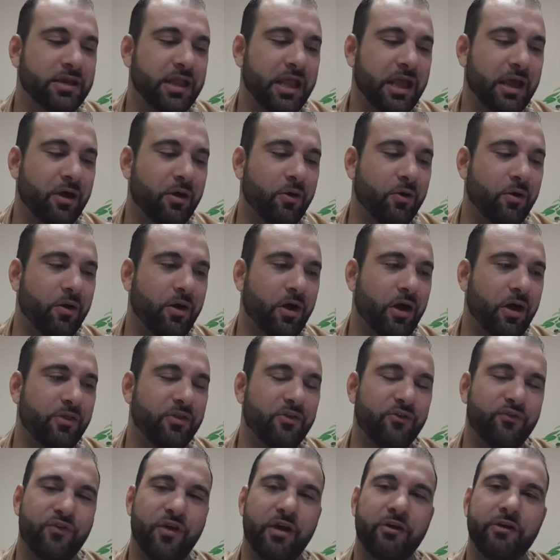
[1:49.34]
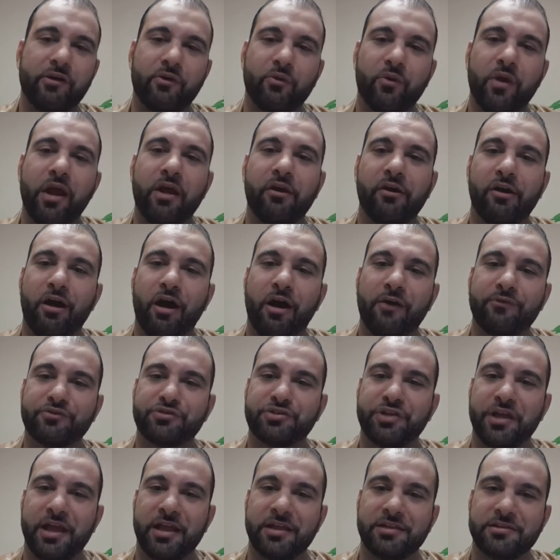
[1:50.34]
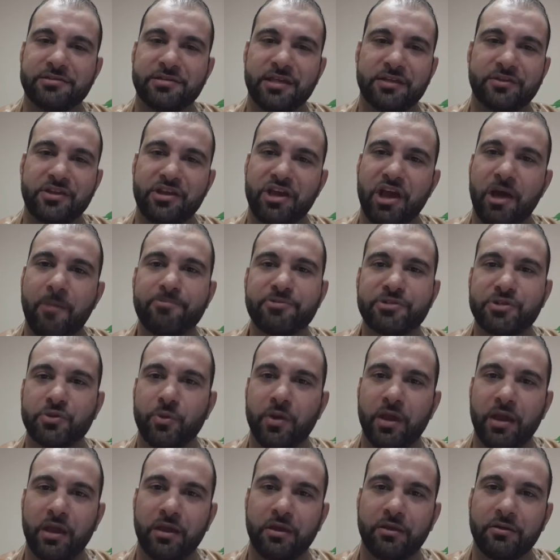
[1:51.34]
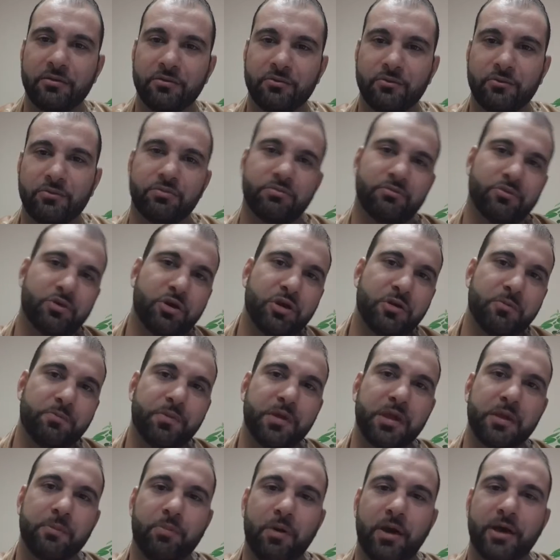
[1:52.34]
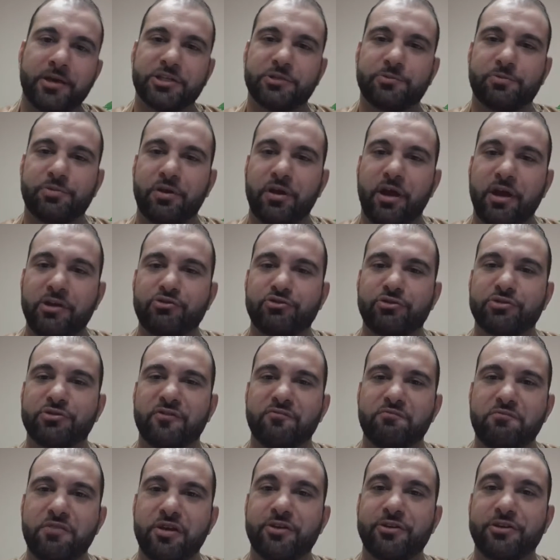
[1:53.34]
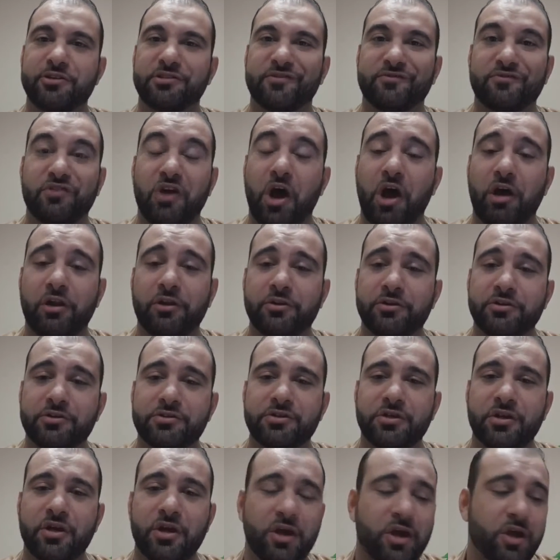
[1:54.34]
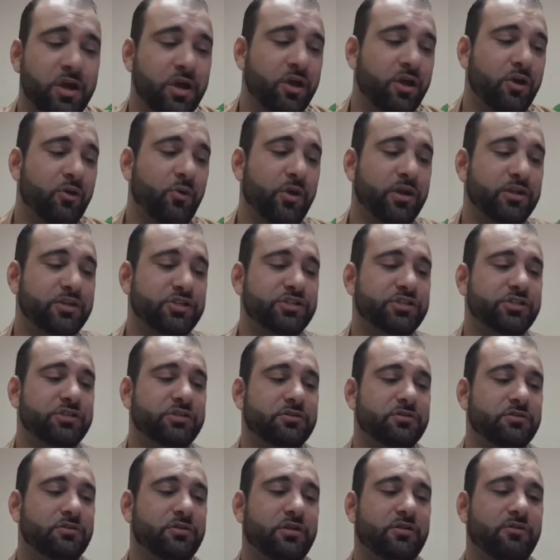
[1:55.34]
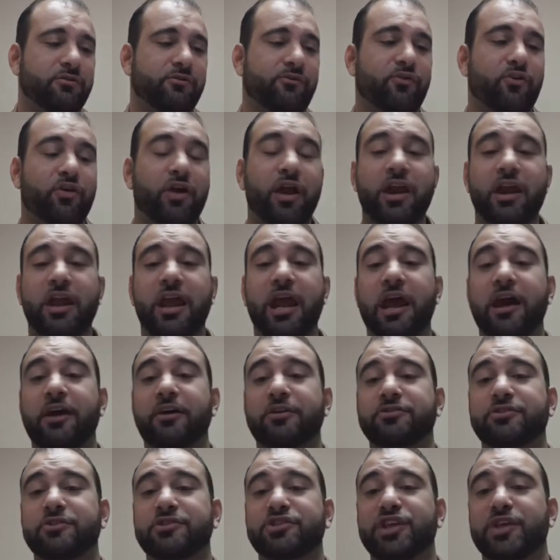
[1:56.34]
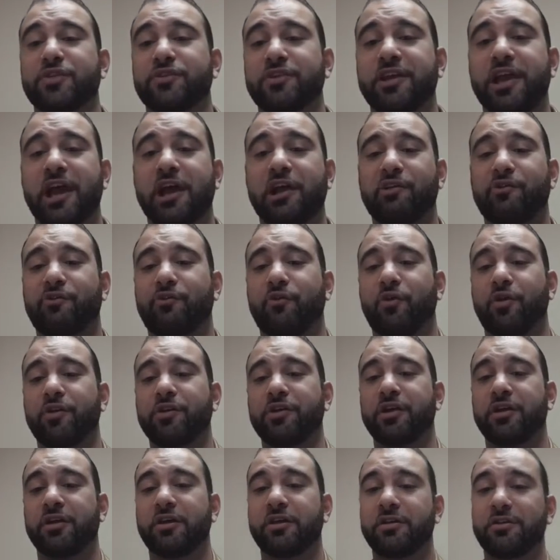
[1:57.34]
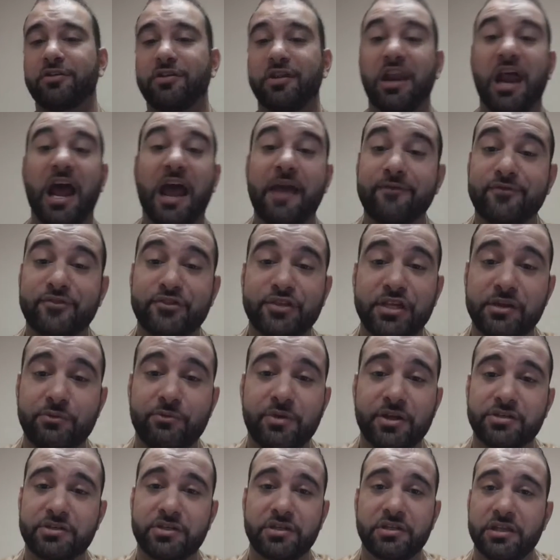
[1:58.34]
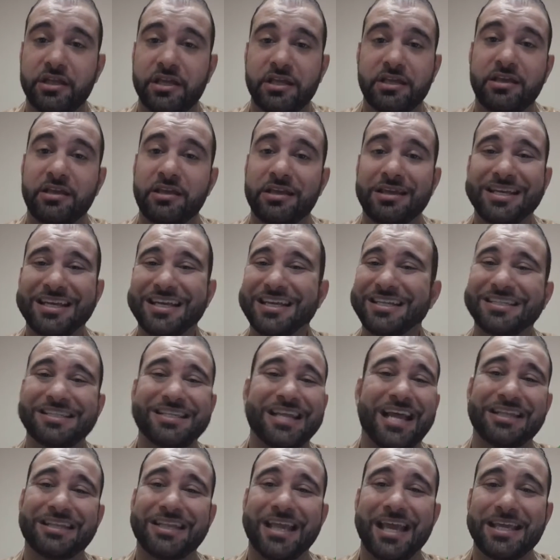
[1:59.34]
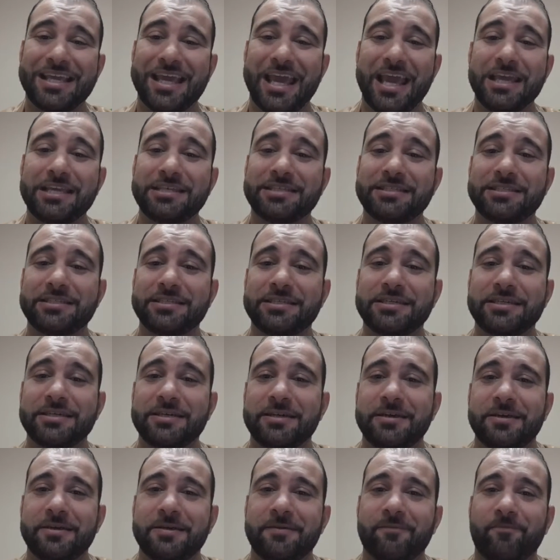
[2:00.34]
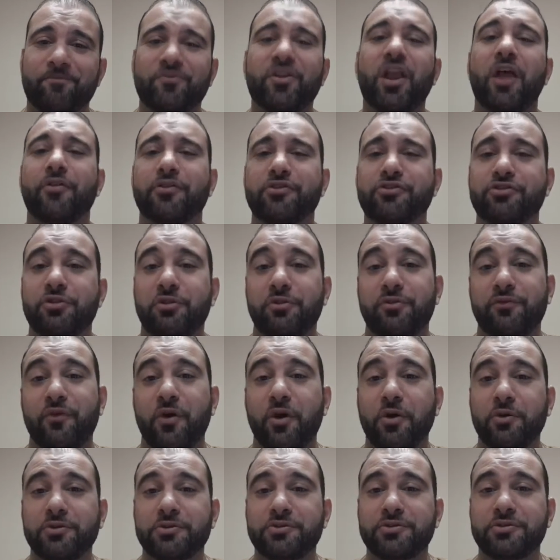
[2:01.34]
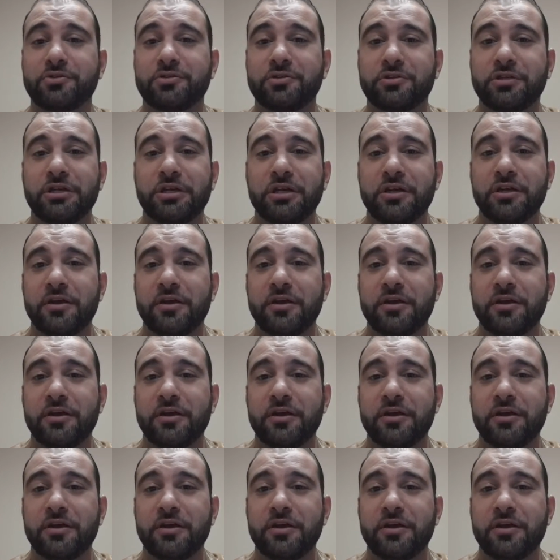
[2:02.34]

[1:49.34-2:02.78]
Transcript: Now, on the very rare off chance that the upswing could be possibly hundreds of millions of dollars, which for any house in Southern California that I've seen recently, it's not that case. Tell the truth, folks.